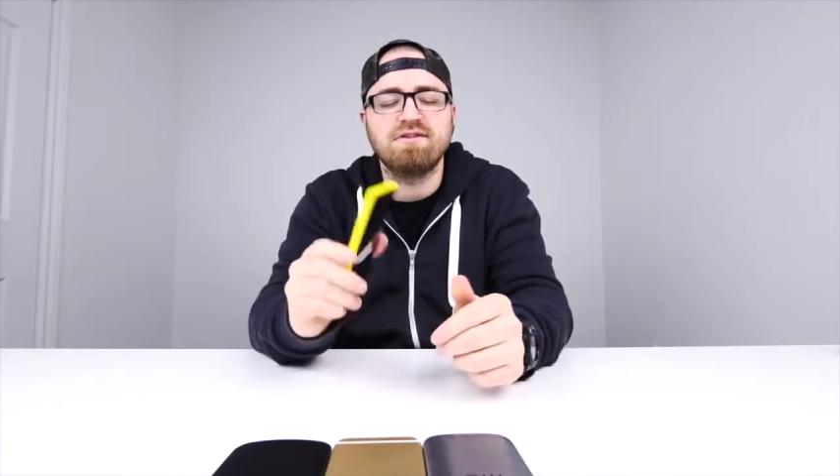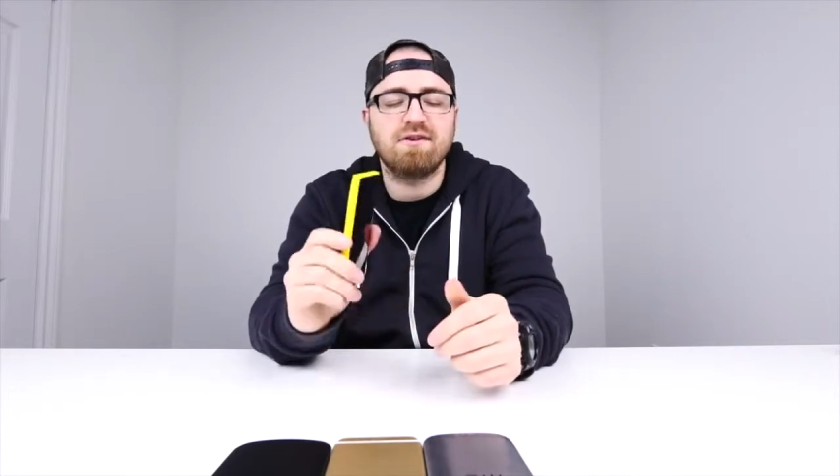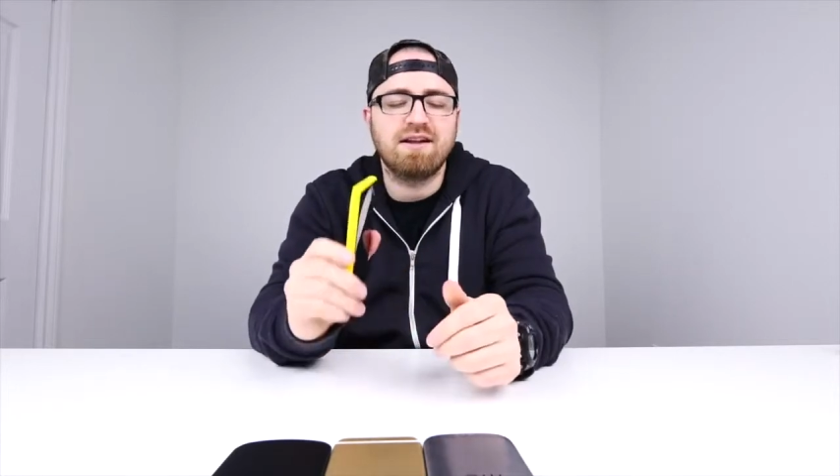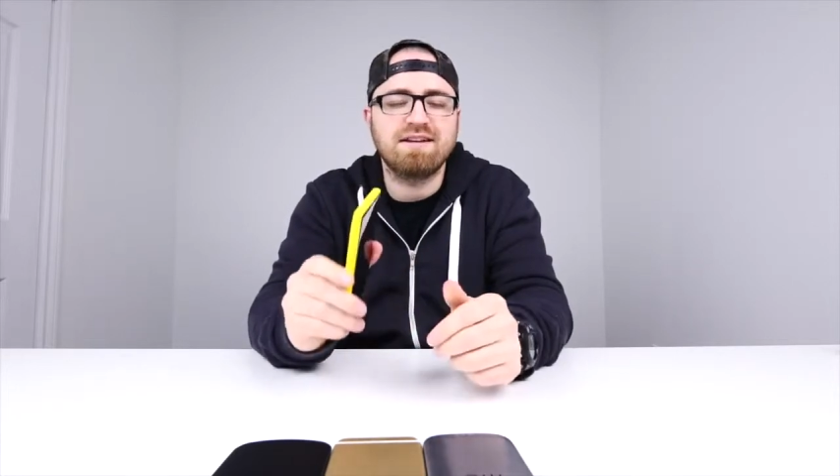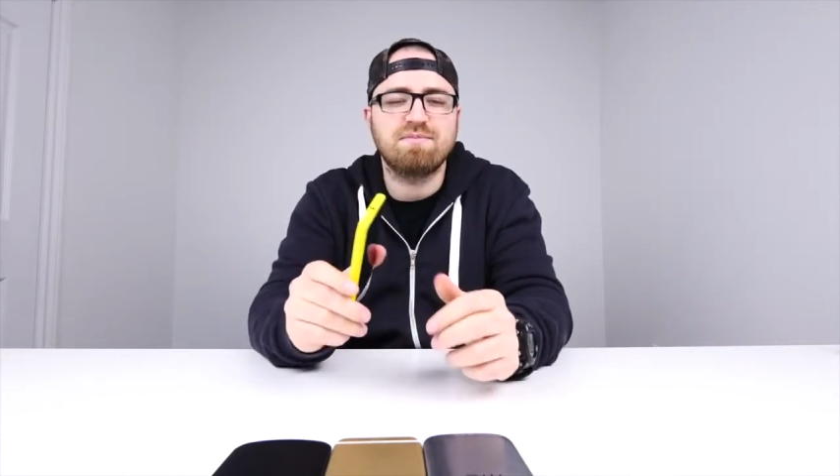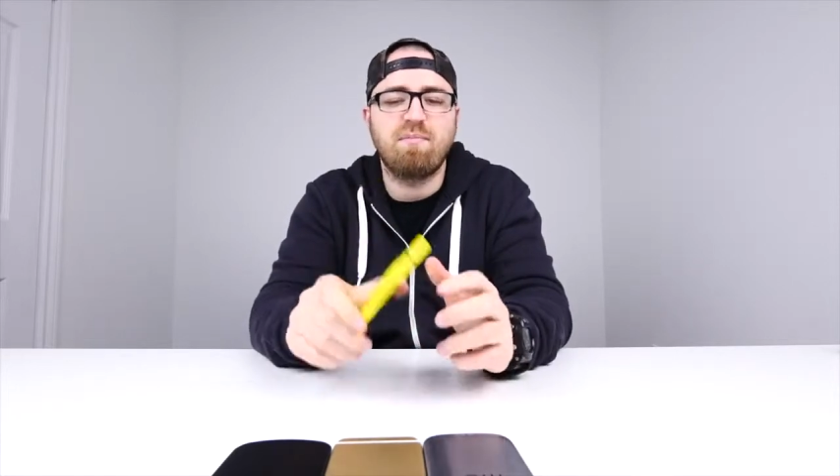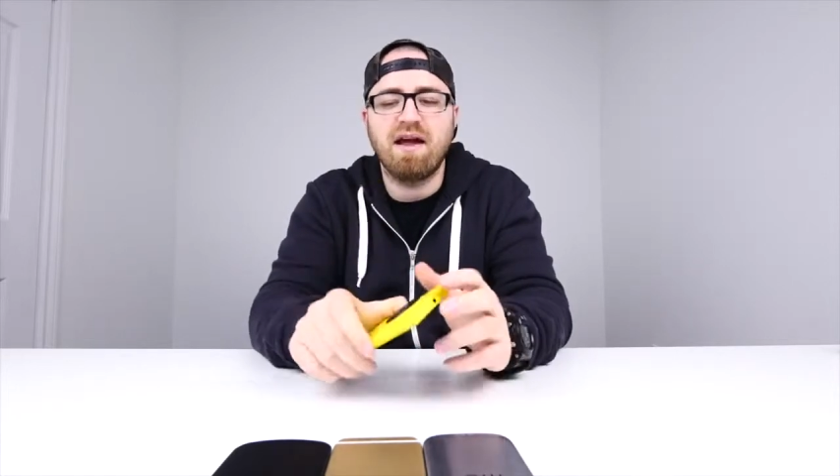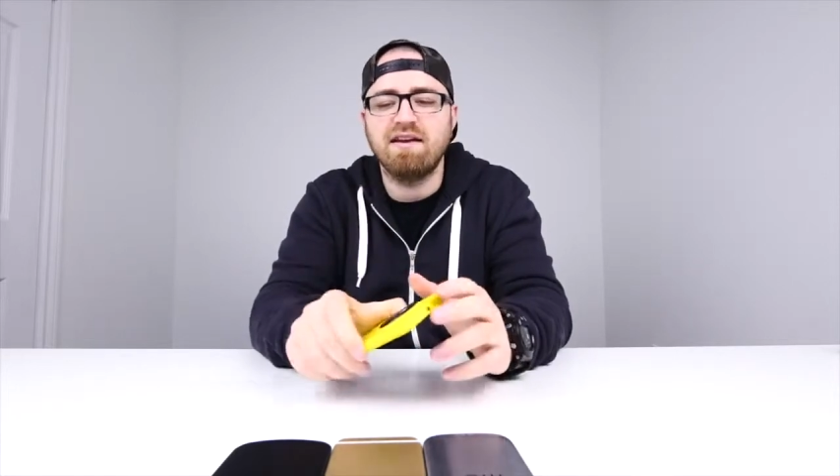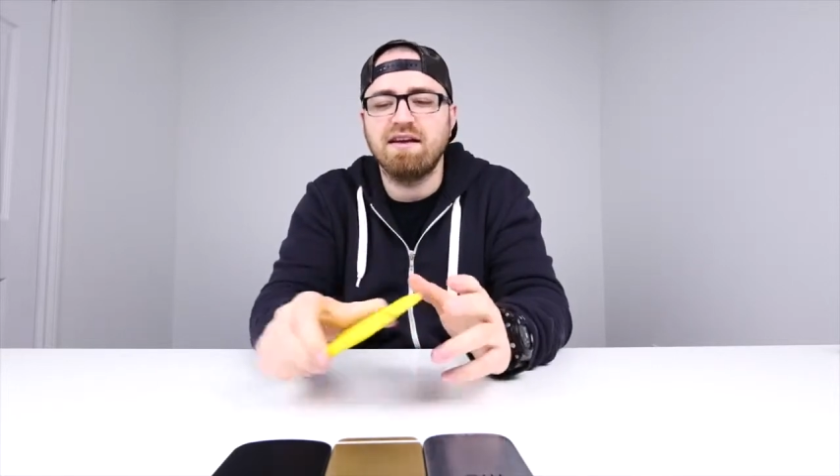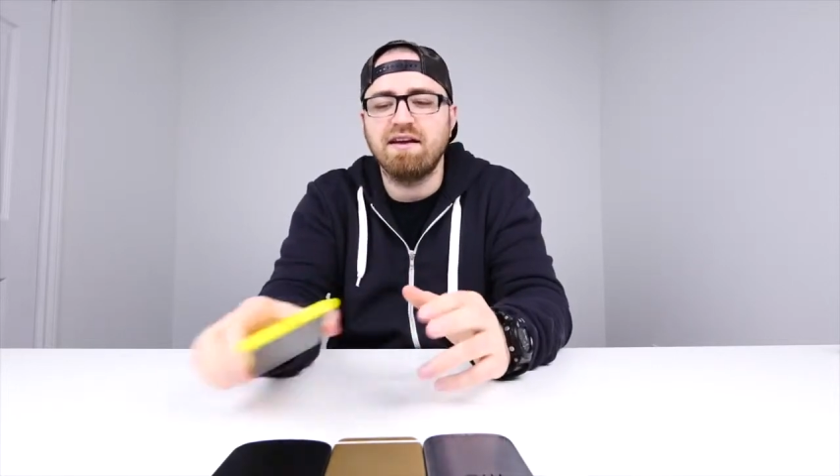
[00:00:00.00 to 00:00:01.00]
so let's
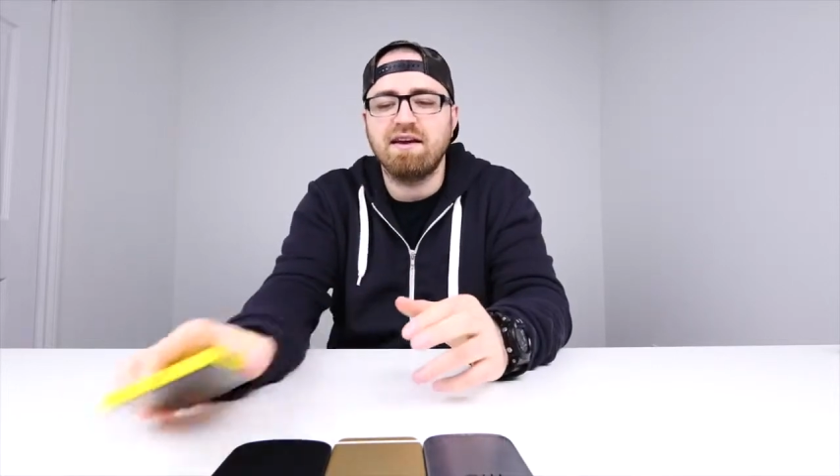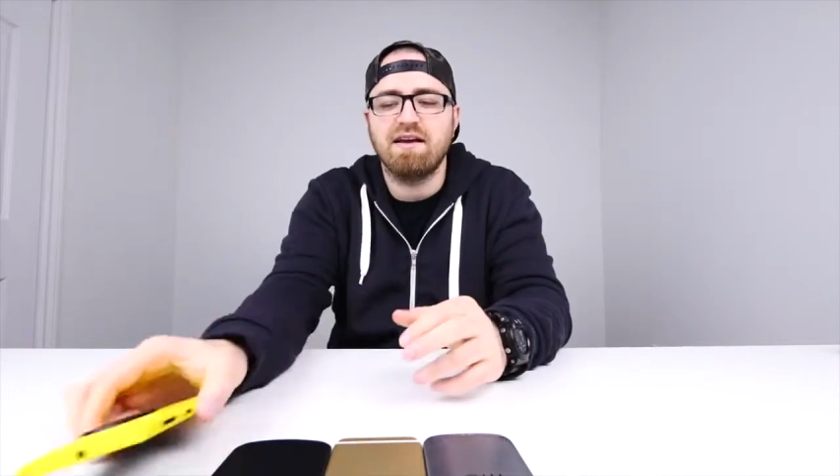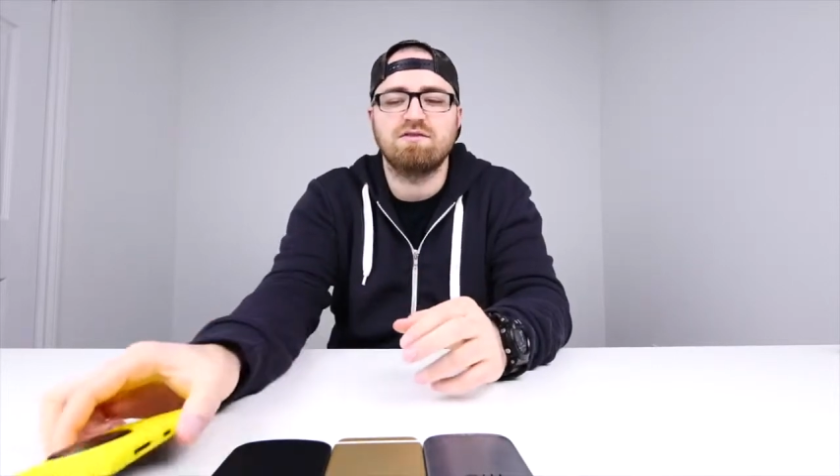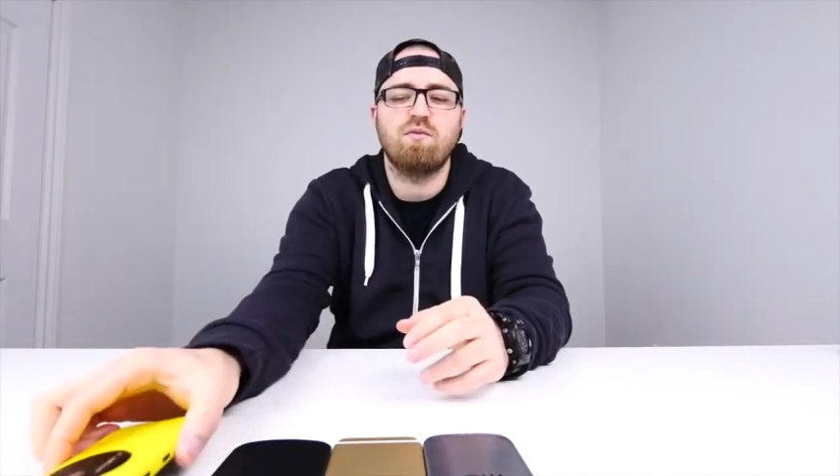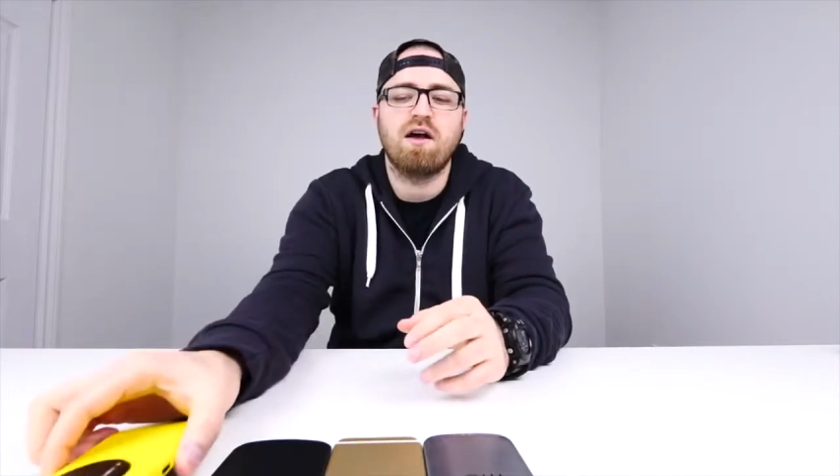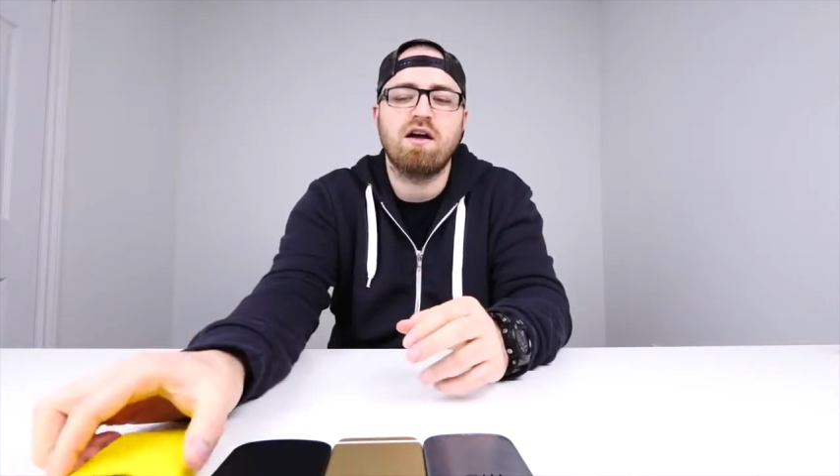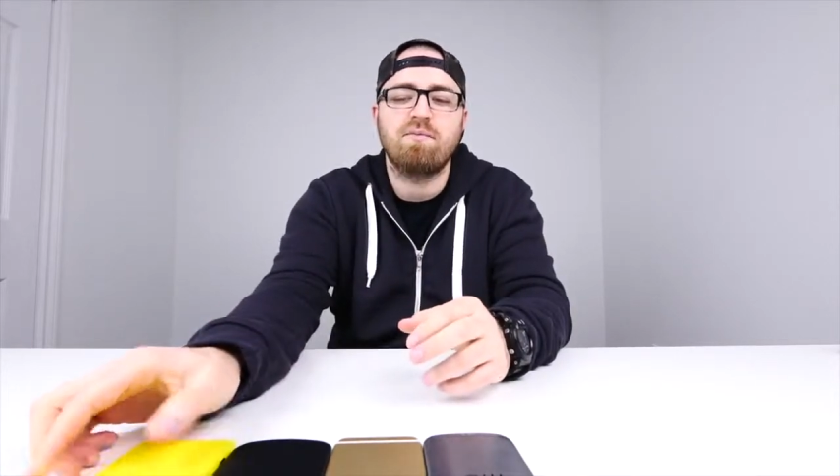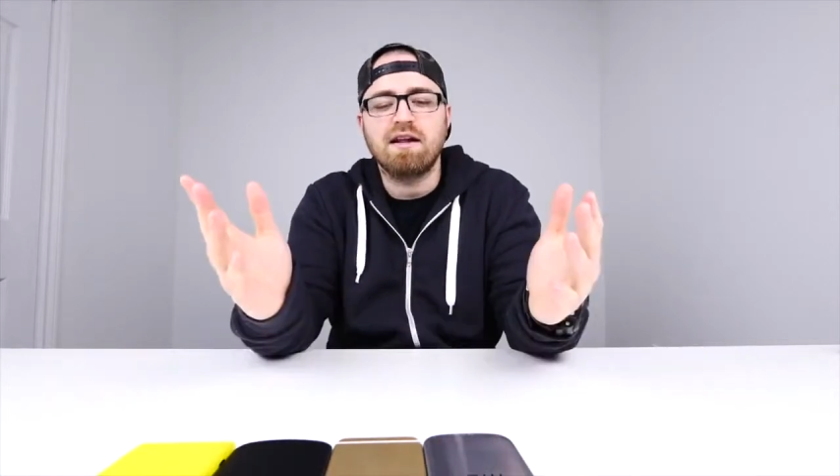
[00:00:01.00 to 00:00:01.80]
bend it as well.